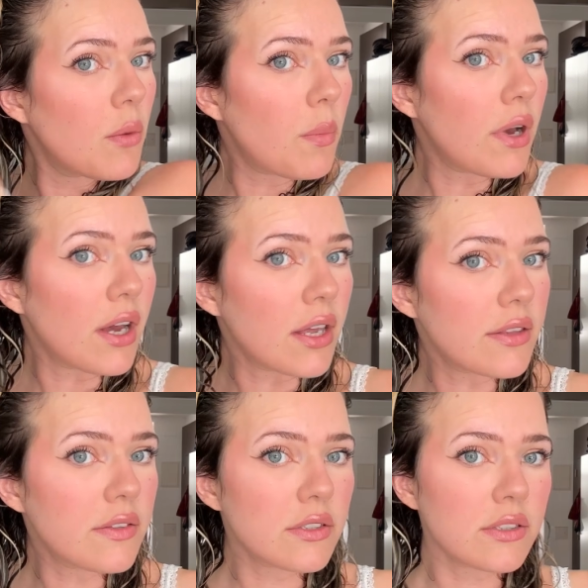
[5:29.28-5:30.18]

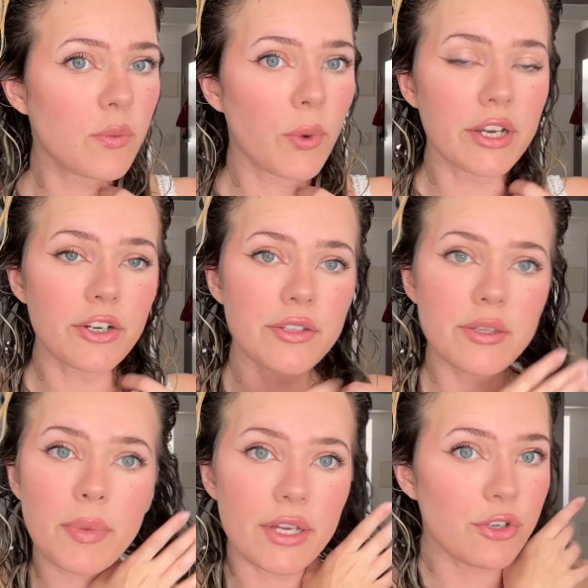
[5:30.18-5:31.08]
But the wetter, the
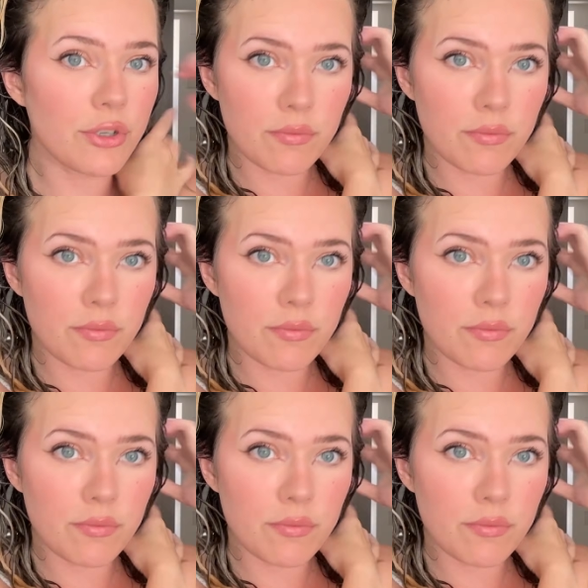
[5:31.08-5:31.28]
better.